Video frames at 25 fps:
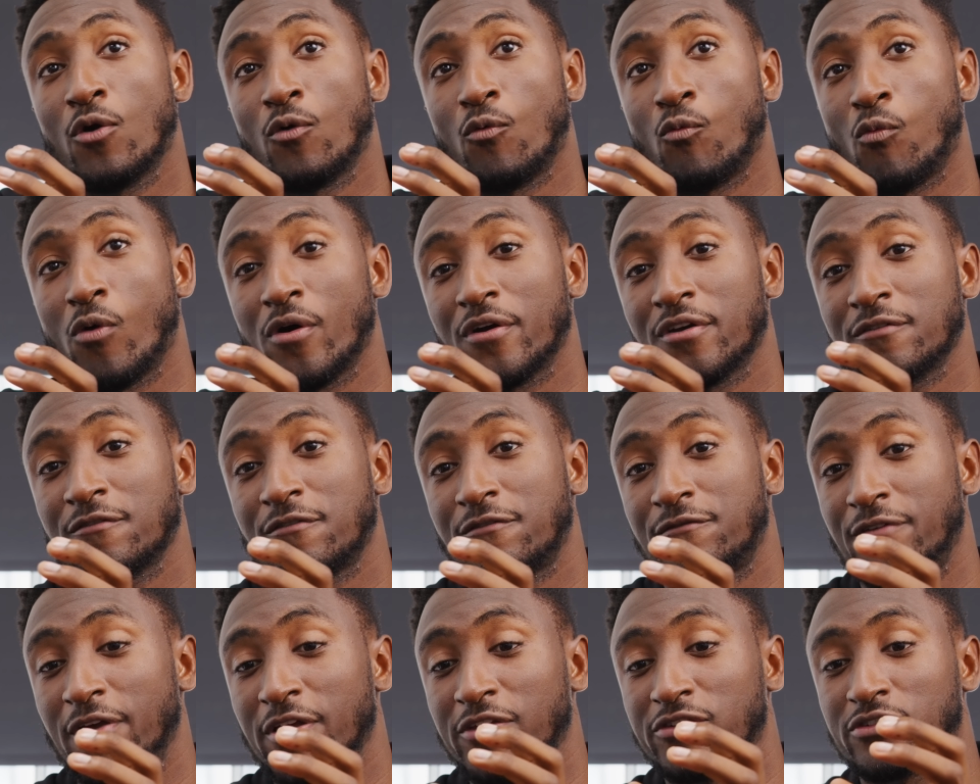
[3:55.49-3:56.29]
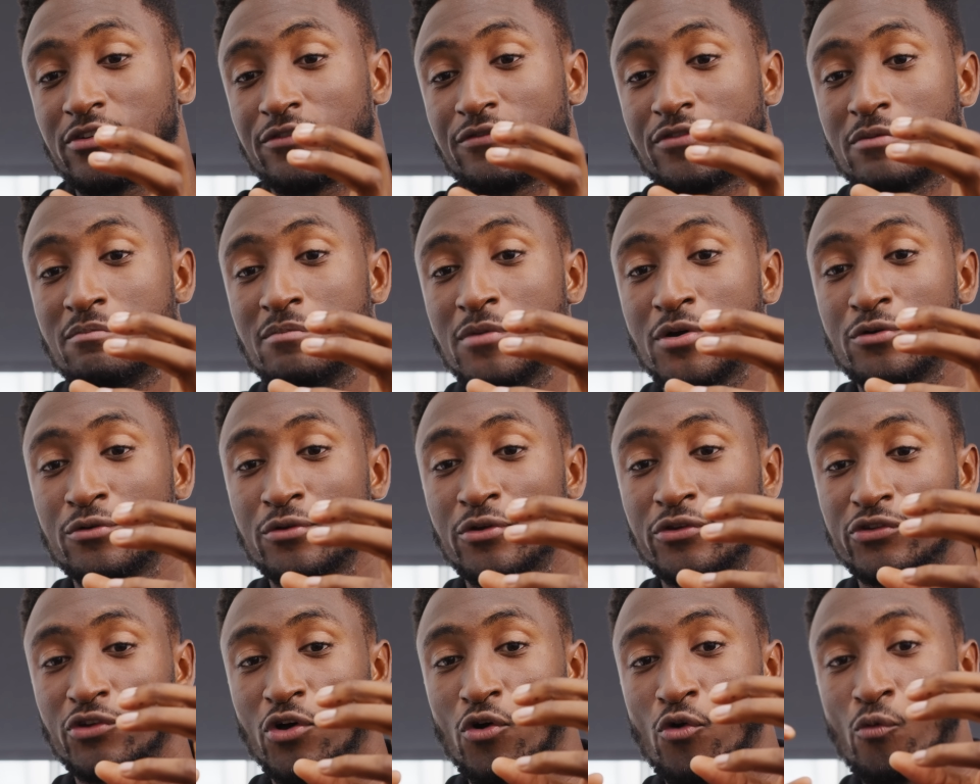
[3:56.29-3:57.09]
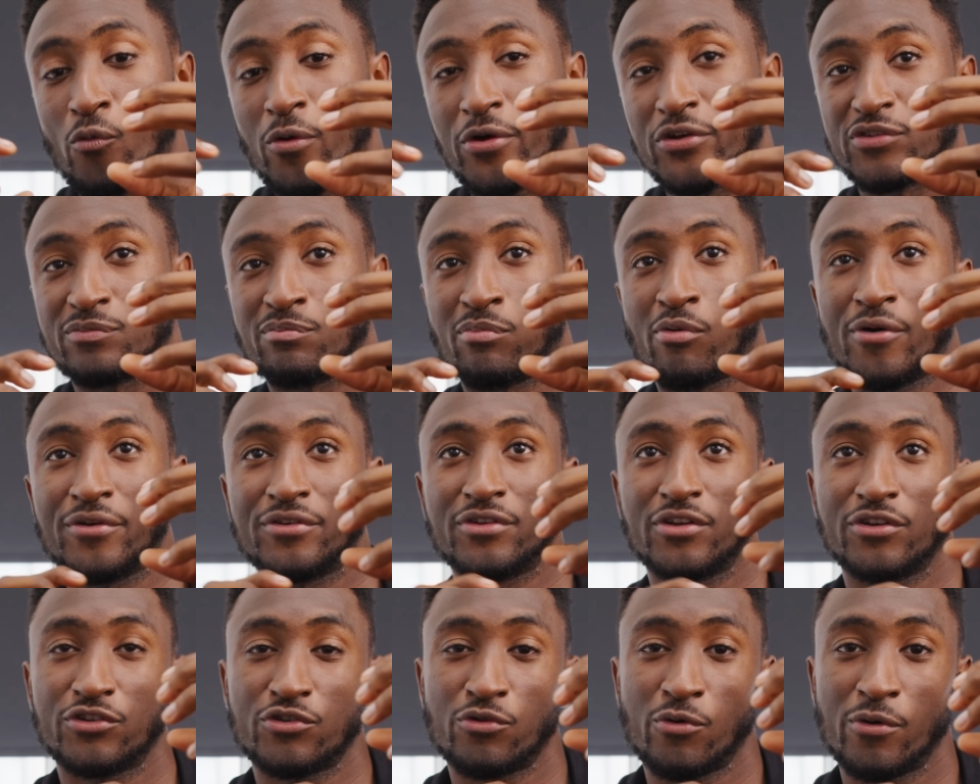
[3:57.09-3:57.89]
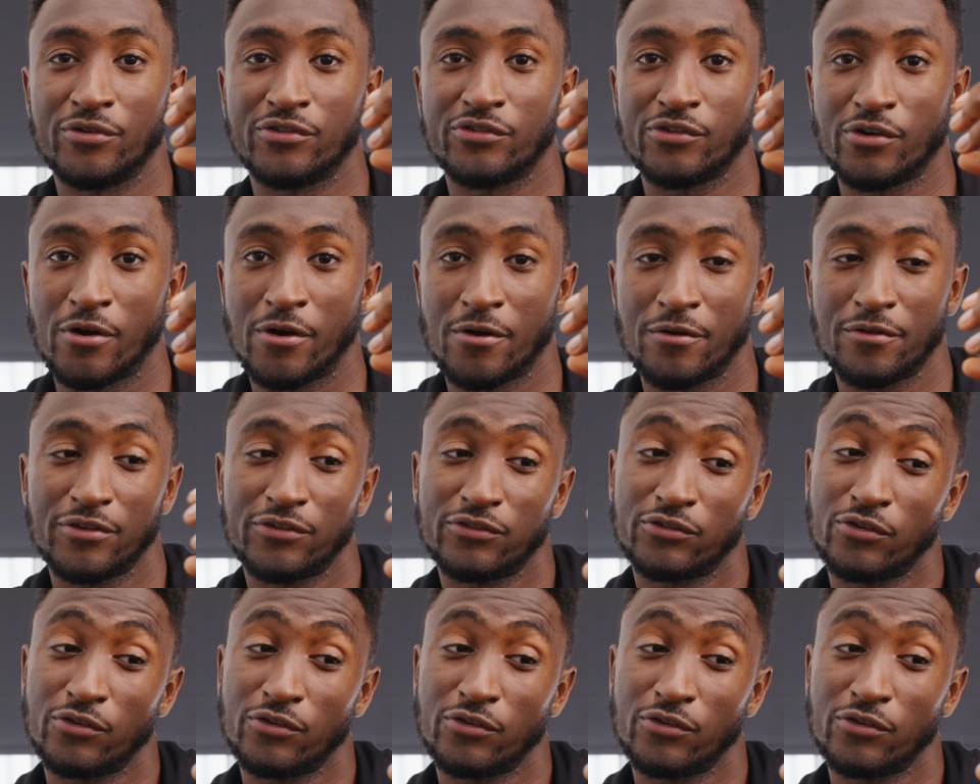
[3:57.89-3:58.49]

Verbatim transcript: one face of the moon is always pointing towards Earth,